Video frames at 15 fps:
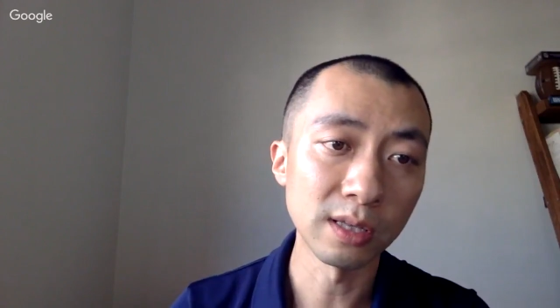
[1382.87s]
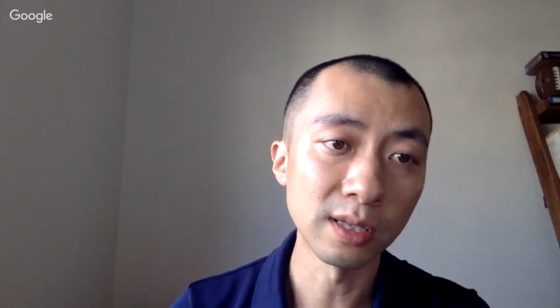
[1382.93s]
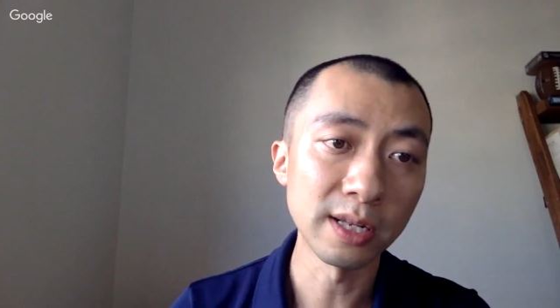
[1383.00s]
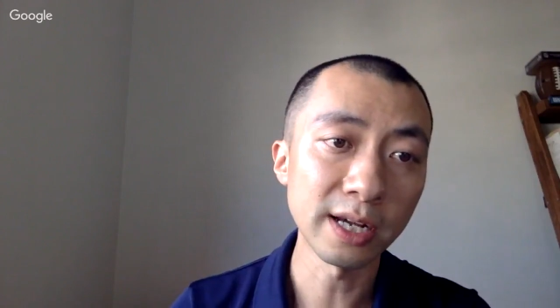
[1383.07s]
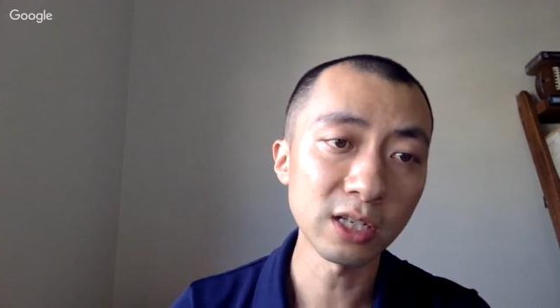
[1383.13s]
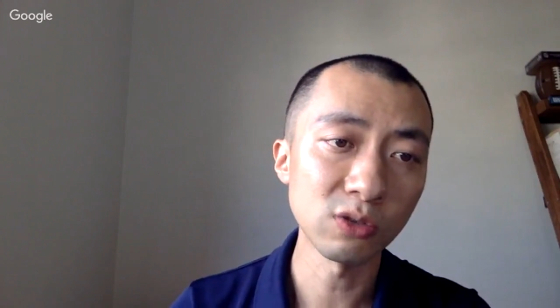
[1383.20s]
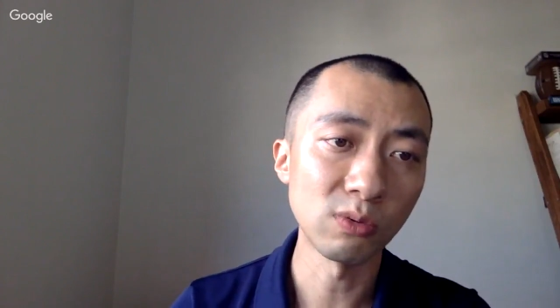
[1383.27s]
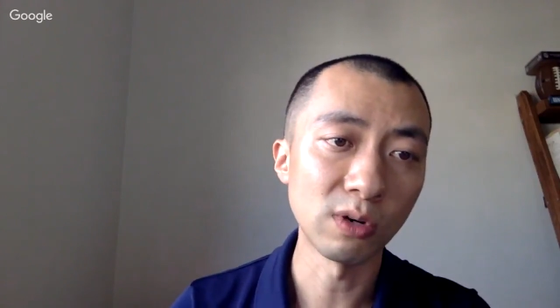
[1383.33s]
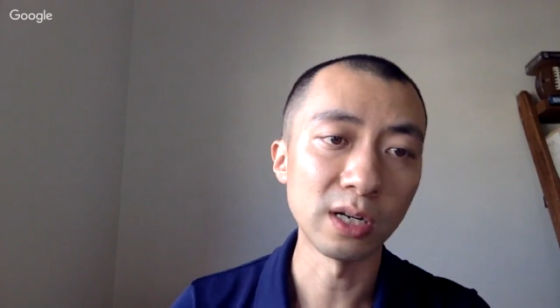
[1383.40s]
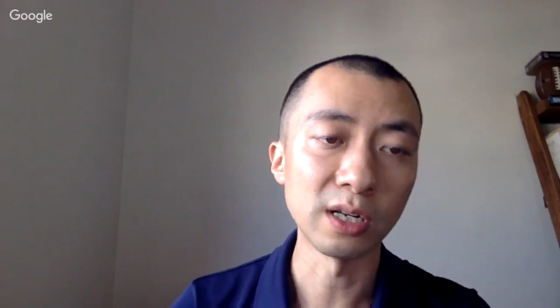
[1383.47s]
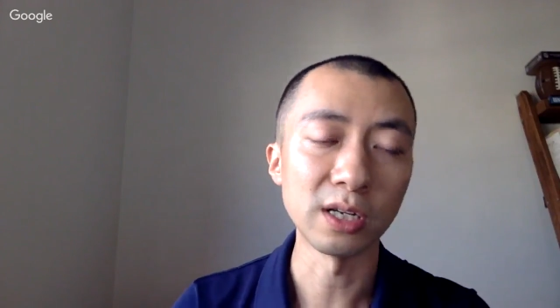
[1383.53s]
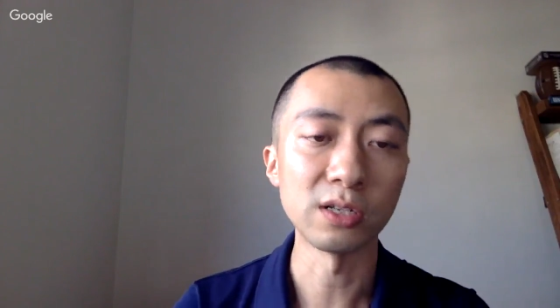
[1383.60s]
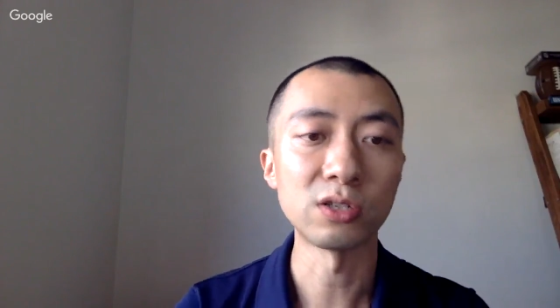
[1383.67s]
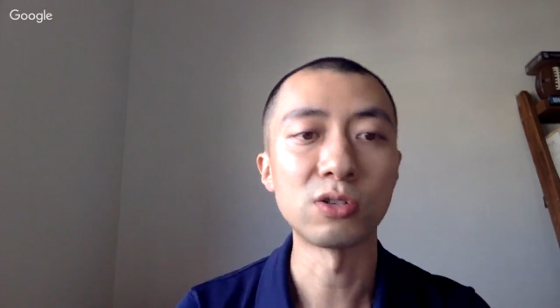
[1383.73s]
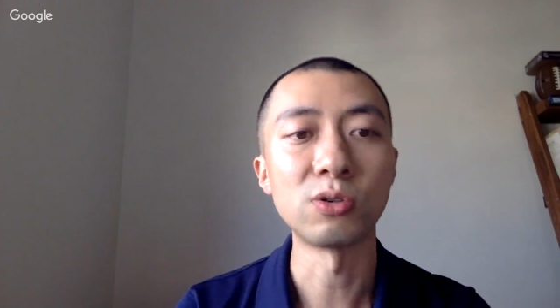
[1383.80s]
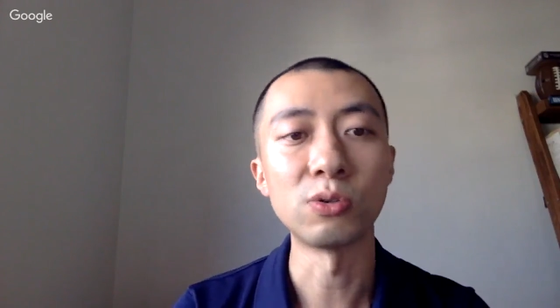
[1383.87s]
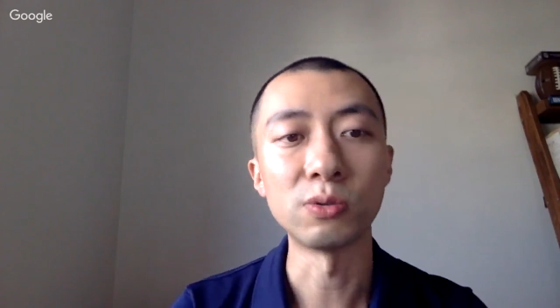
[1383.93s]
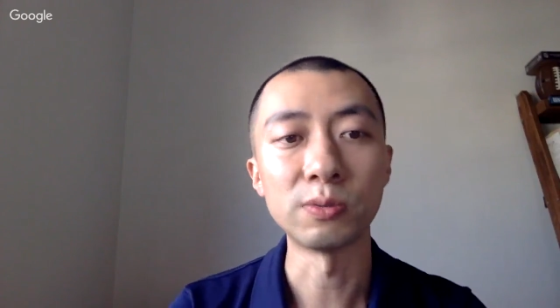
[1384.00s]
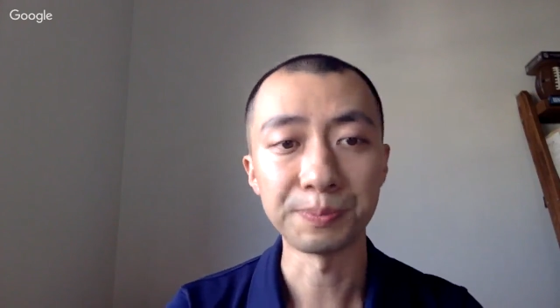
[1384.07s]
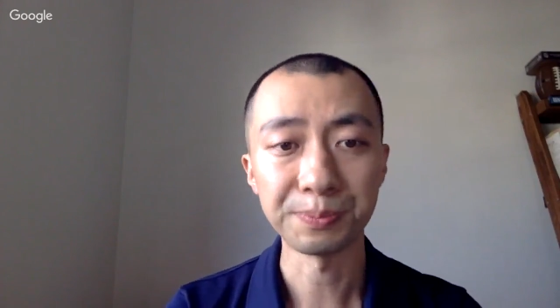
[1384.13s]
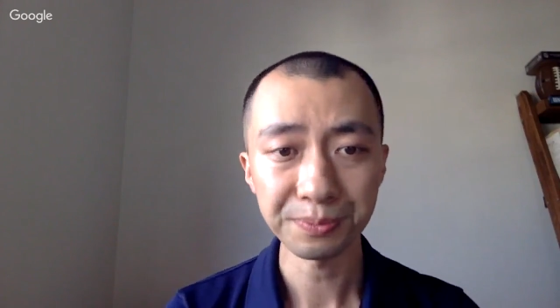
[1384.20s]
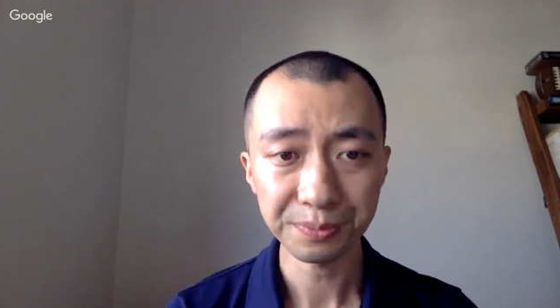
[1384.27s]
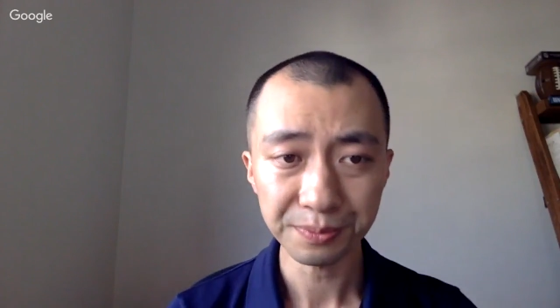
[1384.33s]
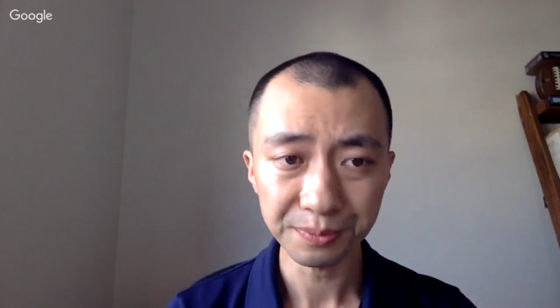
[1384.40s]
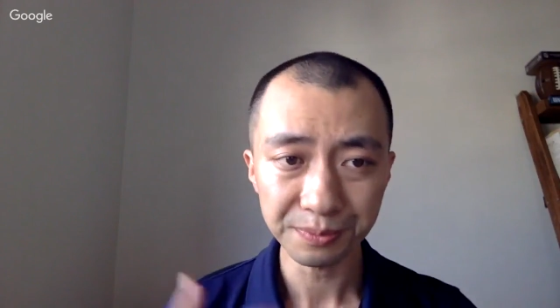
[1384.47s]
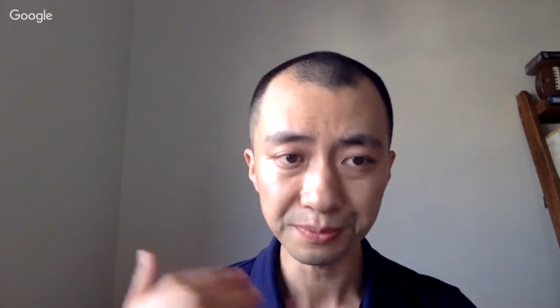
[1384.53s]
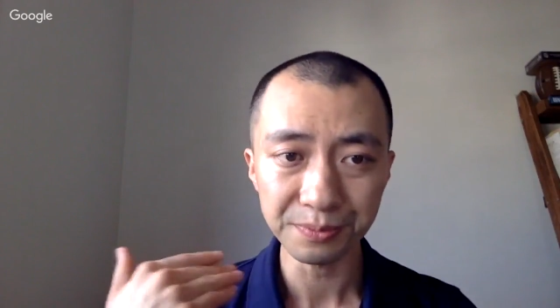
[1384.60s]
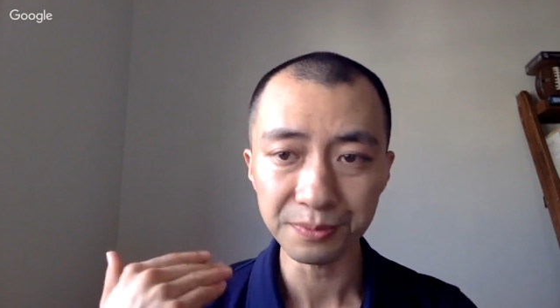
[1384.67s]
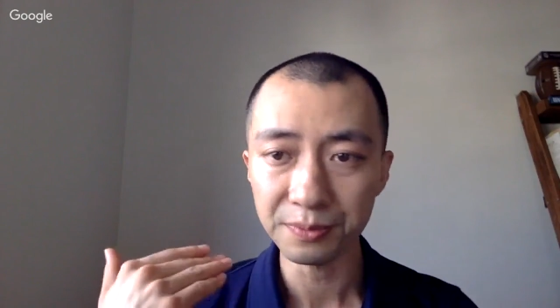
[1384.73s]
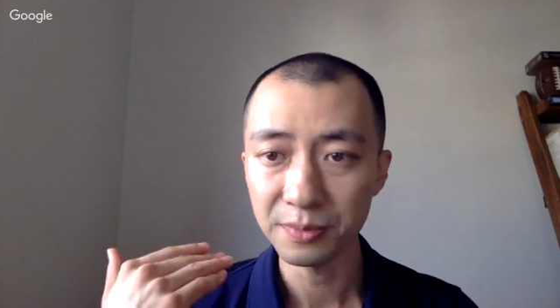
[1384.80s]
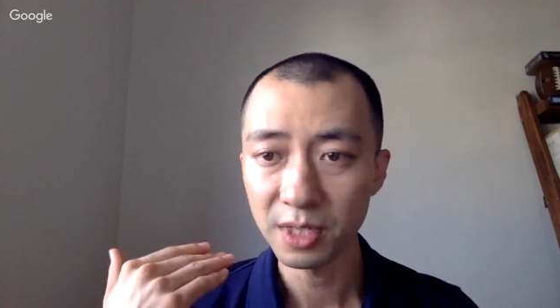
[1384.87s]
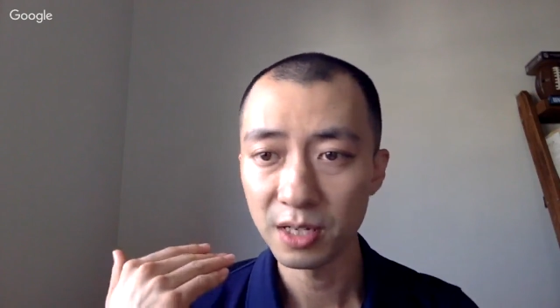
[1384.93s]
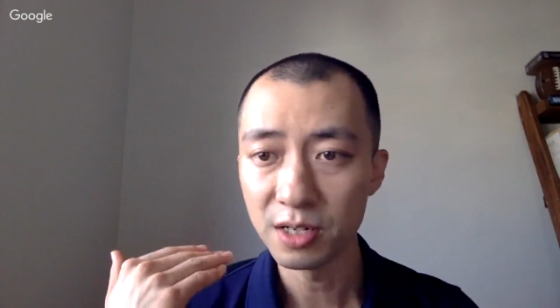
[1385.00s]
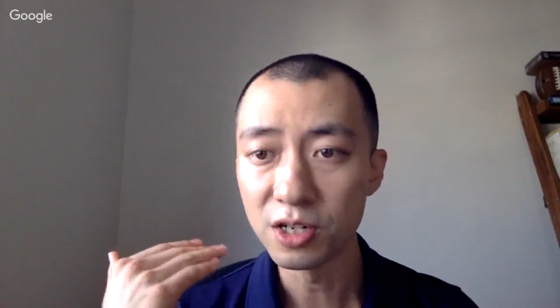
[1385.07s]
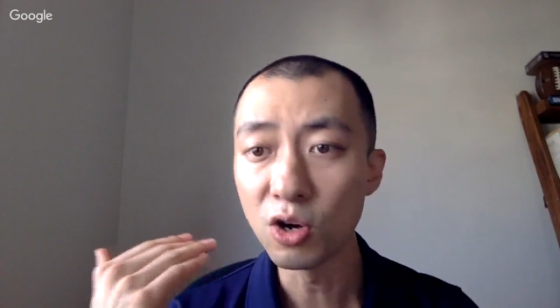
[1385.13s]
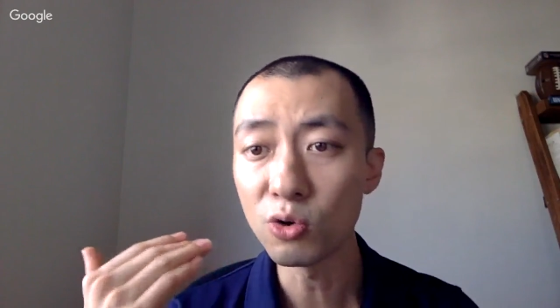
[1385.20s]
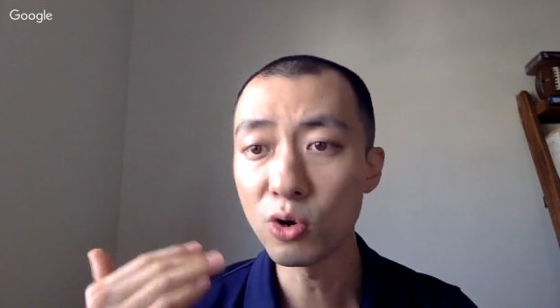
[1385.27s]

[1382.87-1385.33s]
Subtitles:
next one is to know